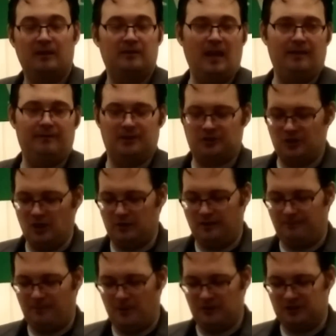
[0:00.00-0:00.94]
Davis showed
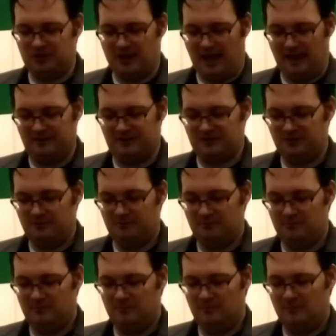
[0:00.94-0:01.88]
the phone to Chaz.
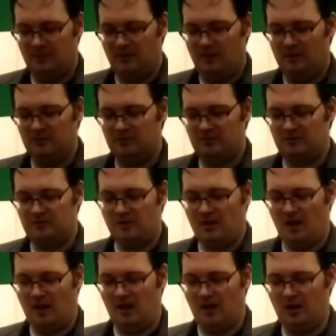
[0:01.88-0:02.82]
"So,"
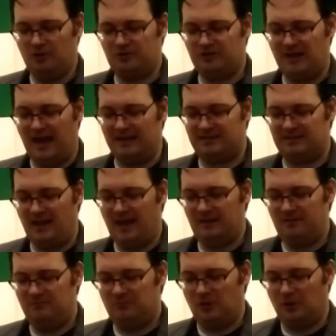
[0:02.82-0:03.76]
Chaz
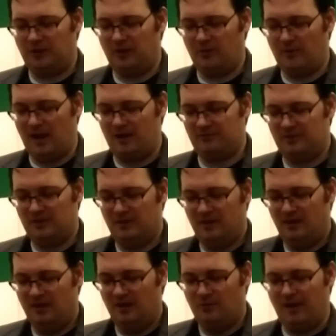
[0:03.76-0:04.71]
said, looking around,
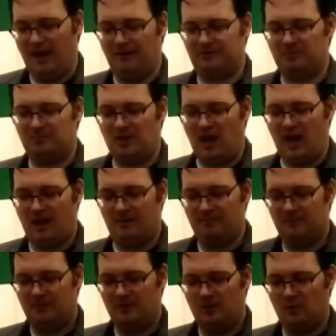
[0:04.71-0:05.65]
"we have some
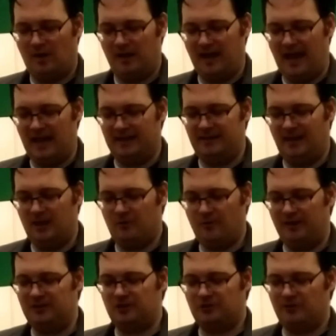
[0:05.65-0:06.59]
time. You want to head to
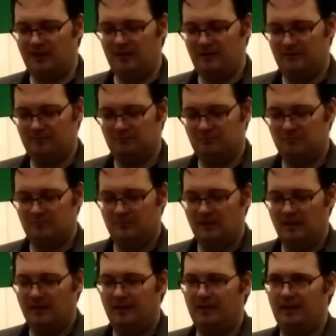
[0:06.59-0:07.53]
Ingrid Street?"
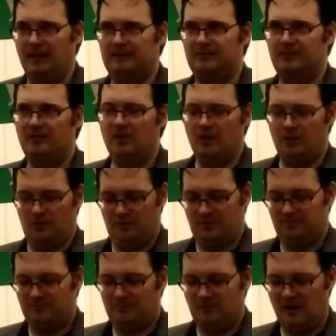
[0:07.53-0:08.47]
"It's noon,"
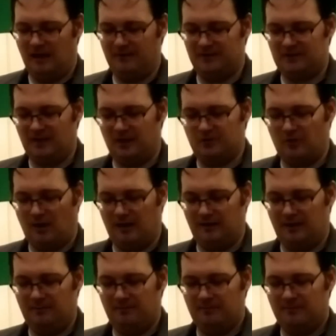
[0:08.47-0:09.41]
Davis said
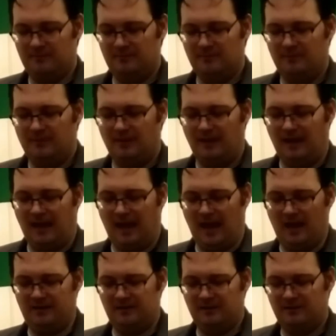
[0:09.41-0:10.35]
dryly.
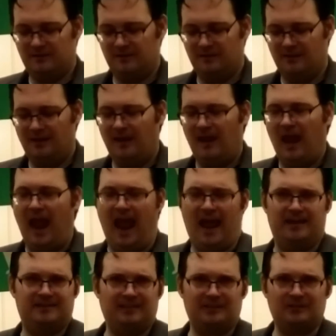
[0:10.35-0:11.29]
And
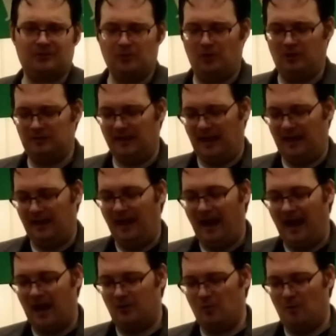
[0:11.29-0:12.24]
it's the school day.
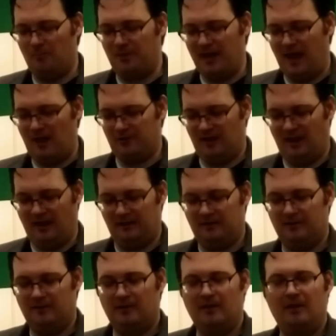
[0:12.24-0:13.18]
Hal won't be out yet."
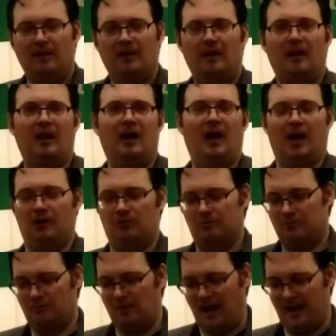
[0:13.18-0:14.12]
"Oh,
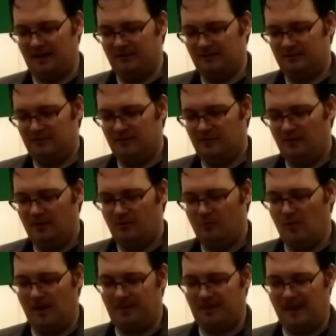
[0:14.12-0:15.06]
right.
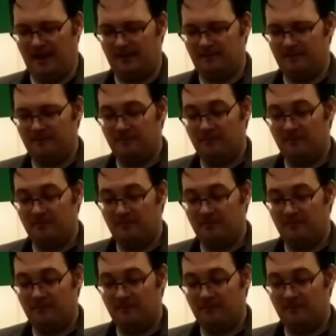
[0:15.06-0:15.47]
What then?"